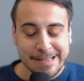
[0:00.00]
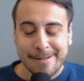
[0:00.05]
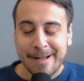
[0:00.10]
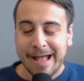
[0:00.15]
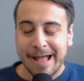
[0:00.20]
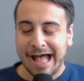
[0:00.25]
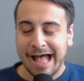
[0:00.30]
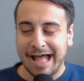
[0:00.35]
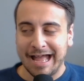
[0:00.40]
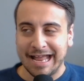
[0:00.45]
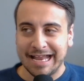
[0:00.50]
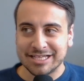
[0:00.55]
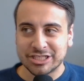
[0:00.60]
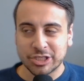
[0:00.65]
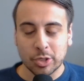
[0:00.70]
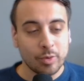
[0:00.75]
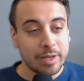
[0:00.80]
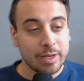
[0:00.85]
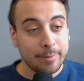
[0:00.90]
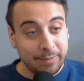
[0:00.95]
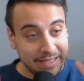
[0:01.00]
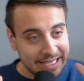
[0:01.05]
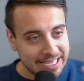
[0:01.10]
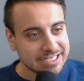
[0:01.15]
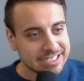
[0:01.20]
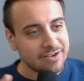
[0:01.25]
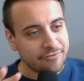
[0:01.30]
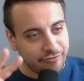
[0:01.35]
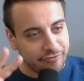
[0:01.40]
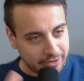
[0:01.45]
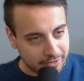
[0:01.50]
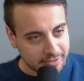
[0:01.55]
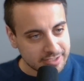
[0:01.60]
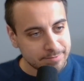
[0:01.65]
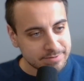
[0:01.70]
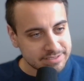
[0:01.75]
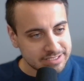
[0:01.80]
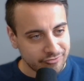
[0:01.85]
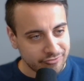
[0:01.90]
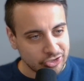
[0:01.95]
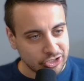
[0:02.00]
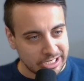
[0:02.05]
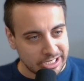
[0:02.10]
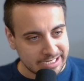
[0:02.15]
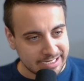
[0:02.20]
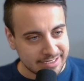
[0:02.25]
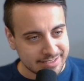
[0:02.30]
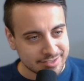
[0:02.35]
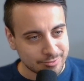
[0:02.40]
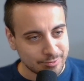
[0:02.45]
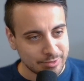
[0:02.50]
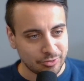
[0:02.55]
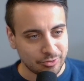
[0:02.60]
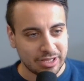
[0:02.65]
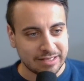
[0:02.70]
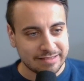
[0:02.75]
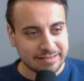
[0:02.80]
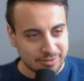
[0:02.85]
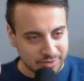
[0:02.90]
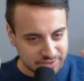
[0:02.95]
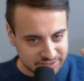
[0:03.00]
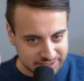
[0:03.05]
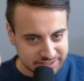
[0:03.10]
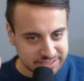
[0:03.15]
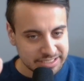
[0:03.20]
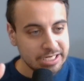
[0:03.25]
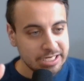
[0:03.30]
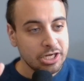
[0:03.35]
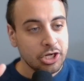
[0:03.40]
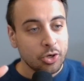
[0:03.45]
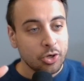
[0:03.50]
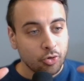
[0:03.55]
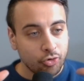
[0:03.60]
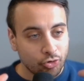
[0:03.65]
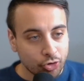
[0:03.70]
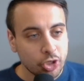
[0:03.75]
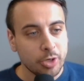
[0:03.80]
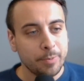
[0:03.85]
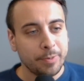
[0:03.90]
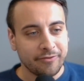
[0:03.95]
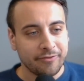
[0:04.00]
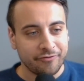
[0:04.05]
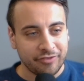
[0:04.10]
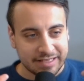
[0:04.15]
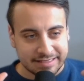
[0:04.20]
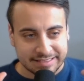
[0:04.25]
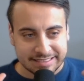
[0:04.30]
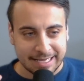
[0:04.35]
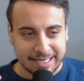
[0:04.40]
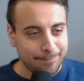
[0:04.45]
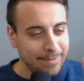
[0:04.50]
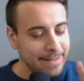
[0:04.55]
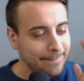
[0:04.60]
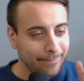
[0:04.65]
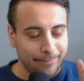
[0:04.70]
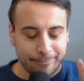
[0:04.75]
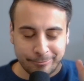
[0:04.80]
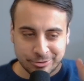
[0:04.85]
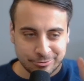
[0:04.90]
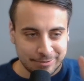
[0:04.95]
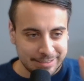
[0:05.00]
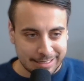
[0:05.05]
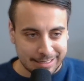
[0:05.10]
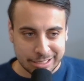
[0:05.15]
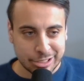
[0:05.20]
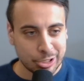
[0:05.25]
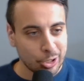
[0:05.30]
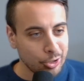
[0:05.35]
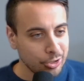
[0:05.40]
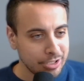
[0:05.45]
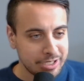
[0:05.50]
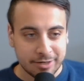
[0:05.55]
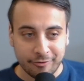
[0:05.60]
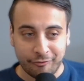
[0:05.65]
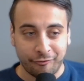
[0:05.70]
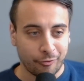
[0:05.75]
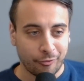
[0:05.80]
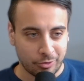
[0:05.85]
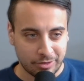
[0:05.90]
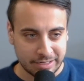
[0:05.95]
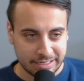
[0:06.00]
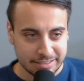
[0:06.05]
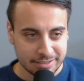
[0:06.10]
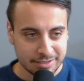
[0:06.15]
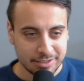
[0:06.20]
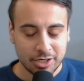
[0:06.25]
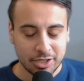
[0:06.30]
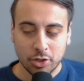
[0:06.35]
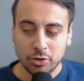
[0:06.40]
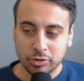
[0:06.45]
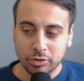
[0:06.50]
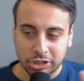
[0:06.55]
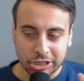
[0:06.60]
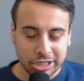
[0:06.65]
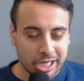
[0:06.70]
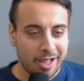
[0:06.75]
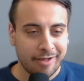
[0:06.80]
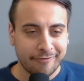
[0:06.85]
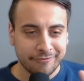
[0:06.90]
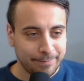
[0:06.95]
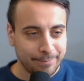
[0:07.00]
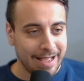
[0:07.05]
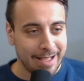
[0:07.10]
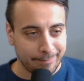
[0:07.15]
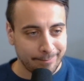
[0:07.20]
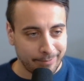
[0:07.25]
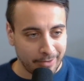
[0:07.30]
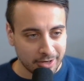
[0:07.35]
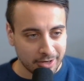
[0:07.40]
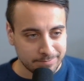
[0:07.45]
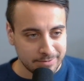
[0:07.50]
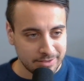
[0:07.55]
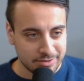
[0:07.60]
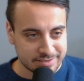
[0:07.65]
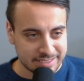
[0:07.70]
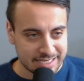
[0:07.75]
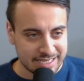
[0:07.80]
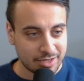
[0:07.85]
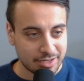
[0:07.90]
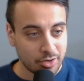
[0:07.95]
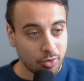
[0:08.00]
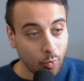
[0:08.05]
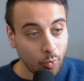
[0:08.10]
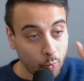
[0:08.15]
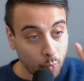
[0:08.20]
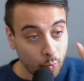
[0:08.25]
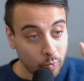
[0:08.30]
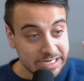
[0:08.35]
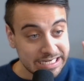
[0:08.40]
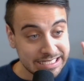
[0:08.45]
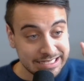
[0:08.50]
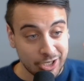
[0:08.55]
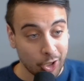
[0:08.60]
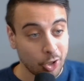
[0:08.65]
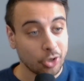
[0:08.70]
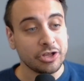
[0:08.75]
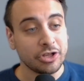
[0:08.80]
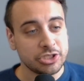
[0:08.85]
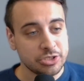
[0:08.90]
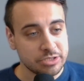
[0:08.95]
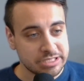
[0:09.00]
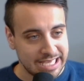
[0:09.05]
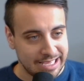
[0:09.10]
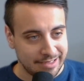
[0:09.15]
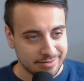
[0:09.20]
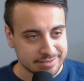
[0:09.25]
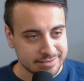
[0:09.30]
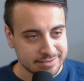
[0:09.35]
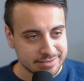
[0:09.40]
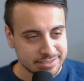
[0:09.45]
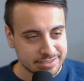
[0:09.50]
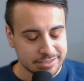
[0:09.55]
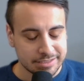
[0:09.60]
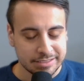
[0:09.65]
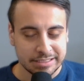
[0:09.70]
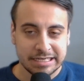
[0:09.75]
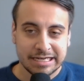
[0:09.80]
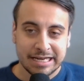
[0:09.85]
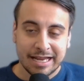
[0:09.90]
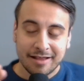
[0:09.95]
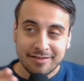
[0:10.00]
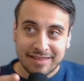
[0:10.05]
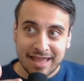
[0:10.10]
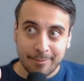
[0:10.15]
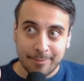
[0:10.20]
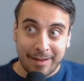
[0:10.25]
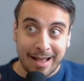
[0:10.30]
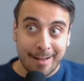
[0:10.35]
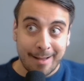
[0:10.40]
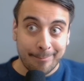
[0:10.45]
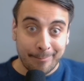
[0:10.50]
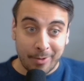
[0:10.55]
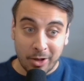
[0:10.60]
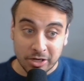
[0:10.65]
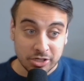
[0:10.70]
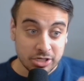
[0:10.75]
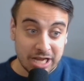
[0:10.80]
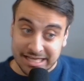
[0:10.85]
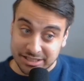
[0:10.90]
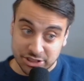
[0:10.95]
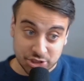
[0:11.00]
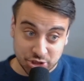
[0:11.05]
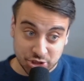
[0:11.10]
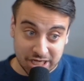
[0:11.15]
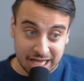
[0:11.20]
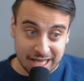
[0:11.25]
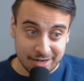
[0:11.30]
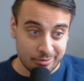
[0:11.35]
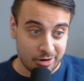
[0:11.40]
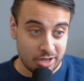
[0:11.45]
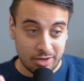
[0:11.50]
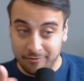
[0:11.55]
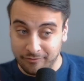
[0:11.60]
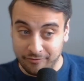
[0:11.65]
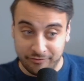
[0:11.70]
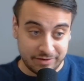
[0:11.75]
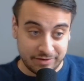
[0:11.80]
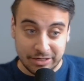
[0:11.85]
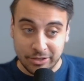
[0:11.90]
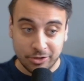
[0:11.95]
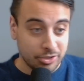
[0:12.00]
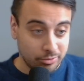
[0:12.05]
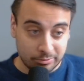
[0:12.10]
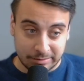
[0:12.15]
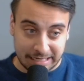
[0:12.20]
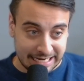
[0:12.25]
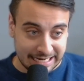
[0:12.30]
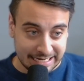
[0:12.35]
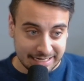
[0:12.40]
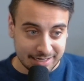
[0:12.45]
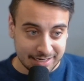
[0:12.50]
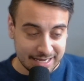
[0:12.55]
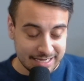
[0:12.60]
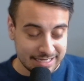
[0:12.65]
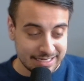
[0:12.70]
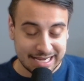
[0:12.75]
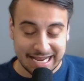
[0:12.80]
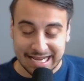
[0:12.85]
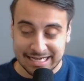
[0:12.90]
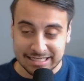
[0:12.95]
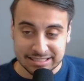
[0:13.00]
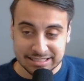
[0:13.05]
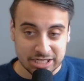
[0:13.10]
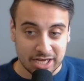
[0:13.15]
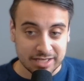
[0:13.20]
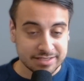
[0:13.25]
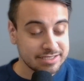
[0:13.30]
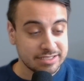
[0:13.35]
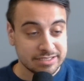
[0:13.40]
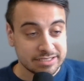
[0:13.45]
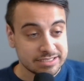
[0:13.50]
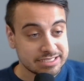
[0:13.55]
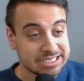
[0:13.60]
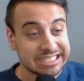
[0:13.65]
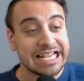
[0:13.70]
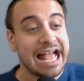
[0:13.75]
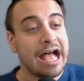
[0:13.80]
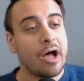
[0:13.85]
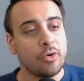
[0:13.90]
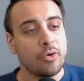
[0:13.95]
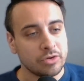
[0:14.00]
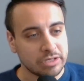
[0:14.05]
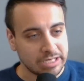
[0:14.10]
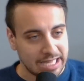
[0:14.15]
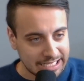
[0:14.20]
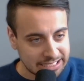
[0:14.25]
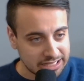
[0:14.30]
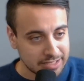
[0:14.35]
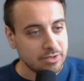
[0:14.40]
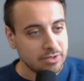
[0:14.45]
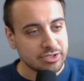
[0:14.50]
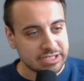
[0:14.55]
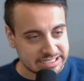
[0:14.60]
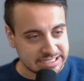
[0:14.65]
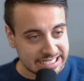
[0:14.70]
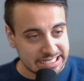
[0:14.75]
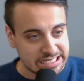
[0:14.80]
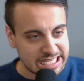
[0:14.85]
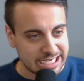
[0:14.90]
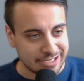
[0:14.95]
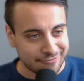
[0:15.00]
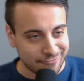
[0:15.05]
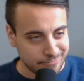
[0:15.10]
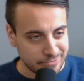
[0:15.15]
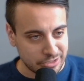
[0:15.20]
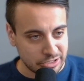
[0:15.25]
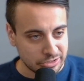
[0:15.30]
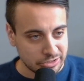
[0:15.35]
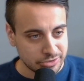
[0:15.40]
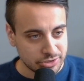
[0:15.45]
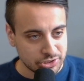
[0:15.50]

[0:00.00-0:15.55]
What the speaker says: And so we picked a very specific audience. We were like, there's this group of, let's say, people between 30 to 40 who loved pop punk music in the early 2000s. Then pop punk as a genre veered away and doesn't sound like the music they liked from their